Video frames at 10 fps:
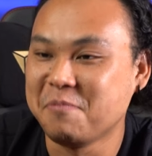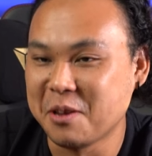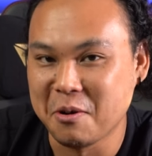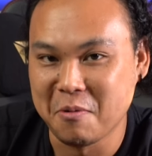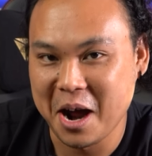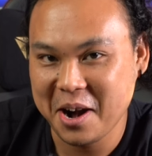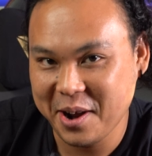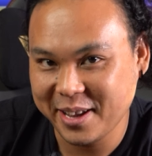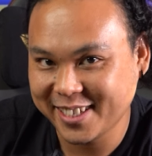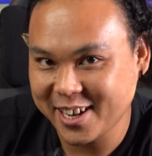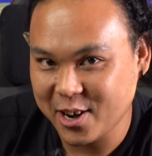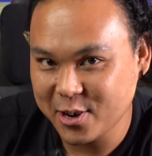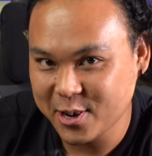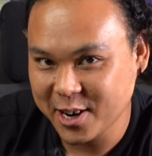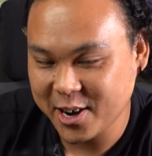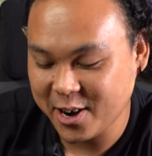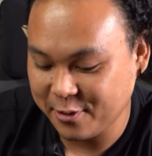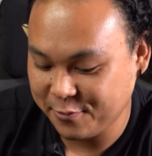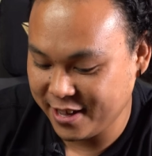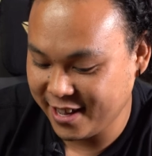No wonder it's called hook
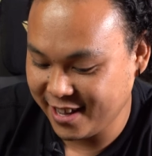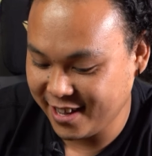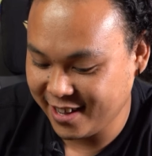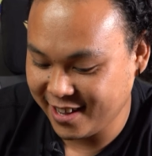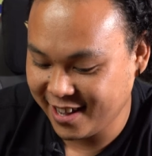coffee.